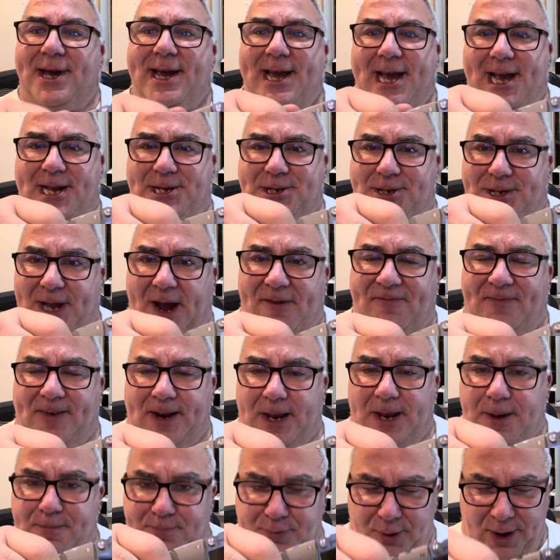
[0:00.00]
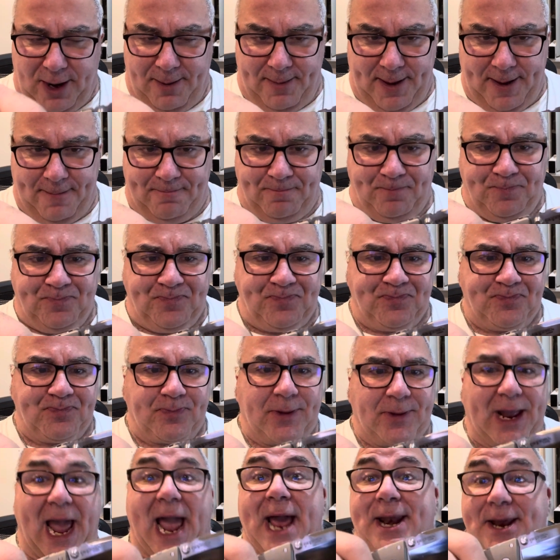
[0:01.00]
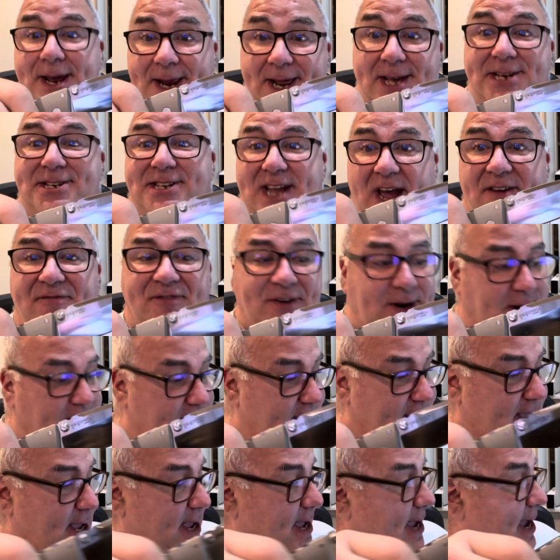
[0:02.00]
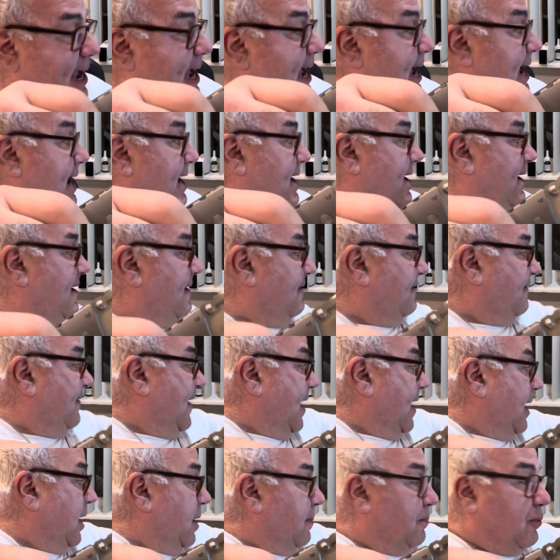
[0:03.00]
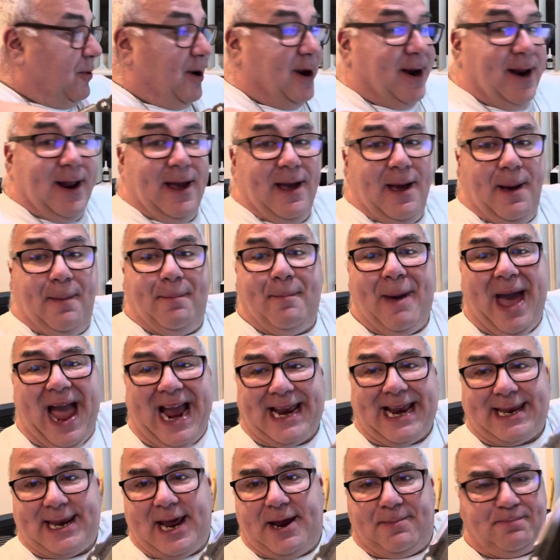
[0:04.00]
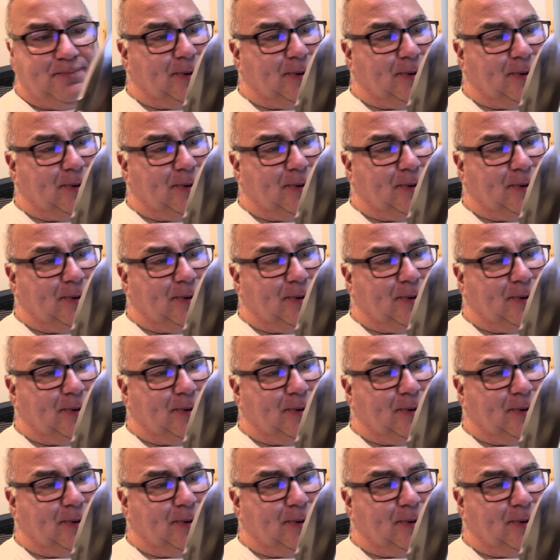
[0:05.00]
It's definitely premium, and it is definitely a fingerprint magnet.